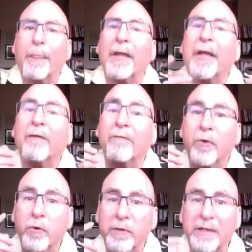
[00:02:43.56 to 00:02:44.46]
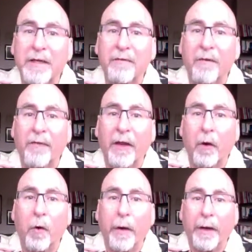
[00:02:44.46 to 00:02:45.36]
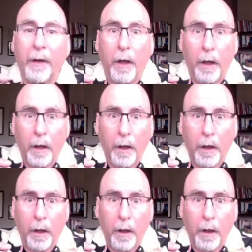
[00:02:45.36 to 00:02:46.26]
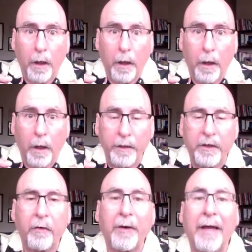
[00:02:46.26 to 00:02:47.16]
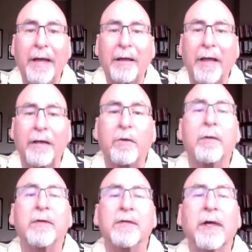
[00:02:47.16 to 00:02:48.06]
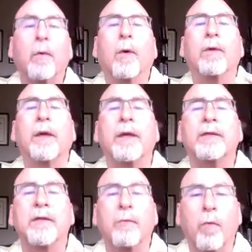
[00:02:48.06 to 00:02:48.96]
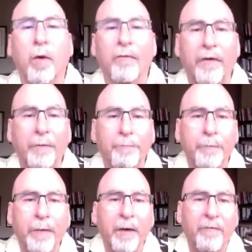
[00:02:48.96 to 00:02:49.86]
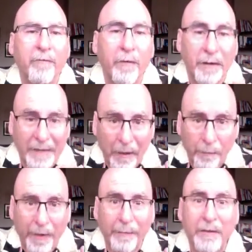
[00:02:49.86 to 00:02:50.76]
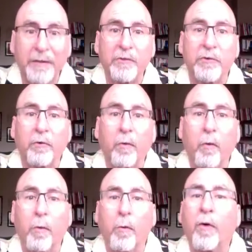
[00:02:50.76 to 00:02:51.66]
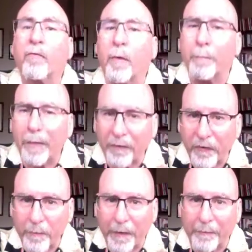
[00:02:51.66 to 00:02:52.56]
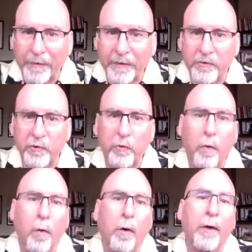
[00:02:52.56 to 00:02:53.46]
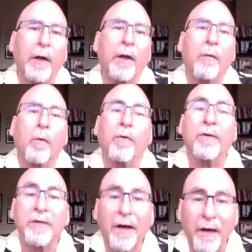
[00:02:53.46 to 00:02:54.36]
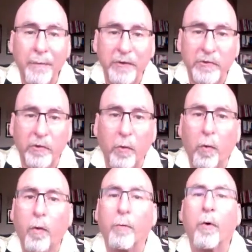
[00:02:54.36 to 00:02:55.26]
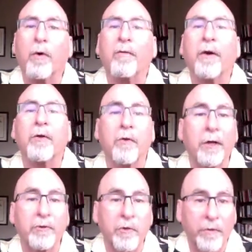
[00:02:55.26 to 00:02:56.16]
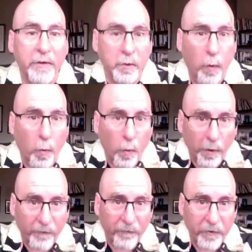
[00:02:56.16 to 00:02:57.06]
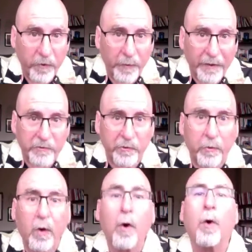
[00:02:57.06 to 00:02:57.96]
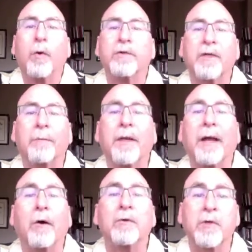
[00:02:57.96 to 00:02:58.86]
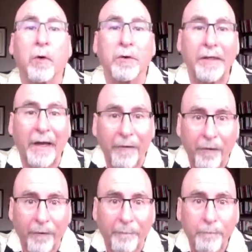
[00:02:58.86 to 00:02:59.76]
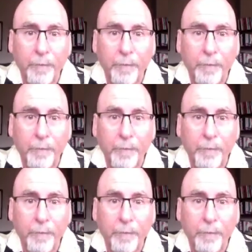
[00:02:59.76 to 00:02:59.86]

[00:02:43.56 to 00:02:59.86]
If you see that they go in deer in headlight, you can say, well, is it more of a down payment issue, or more of a monthly payment issue, or more of a time issue, or more of a you're not sure this will work for you issue, or something else altogether?